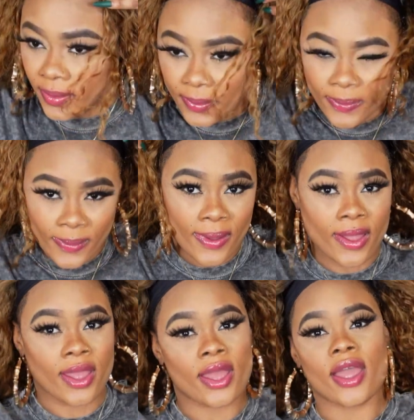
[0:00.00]
I
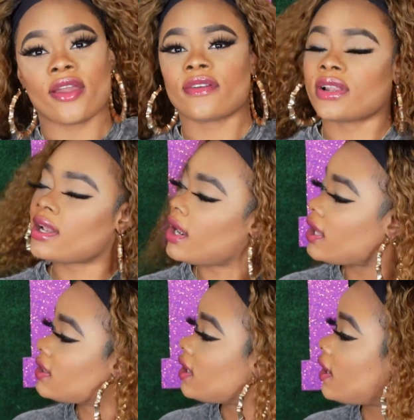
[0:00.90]
really
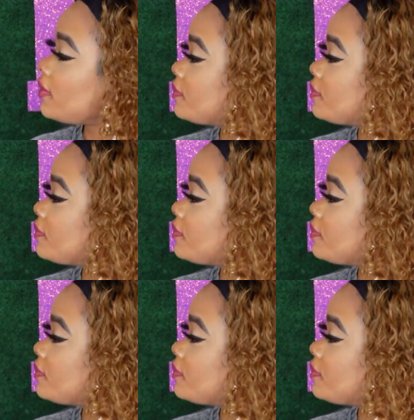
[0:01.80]
like that.